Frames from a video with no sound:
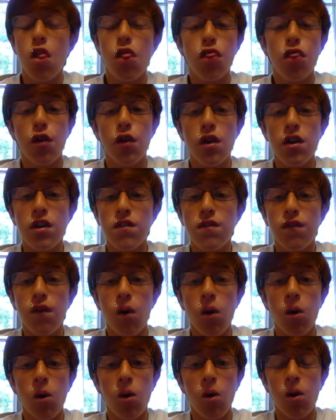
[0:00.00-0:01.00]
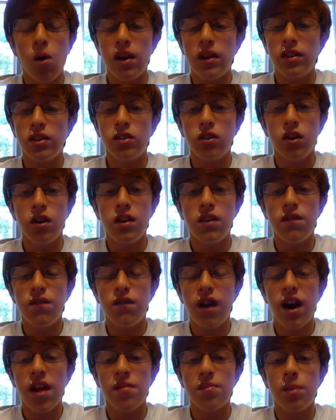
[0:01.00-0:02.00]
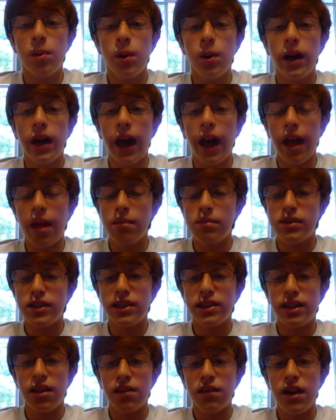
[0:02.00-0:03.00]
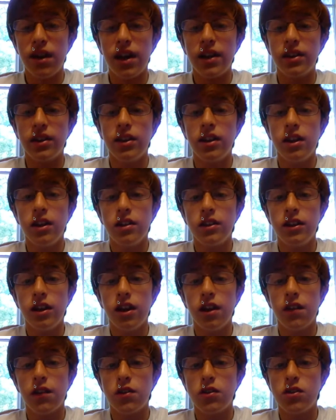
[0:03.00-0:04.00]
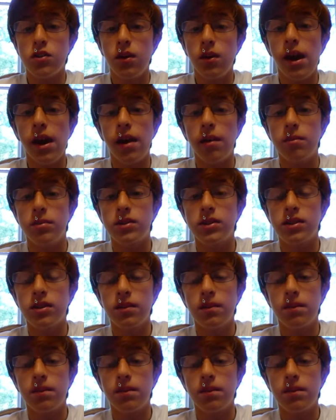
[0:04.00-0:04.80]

34 and 35-point games that they've had the other two games.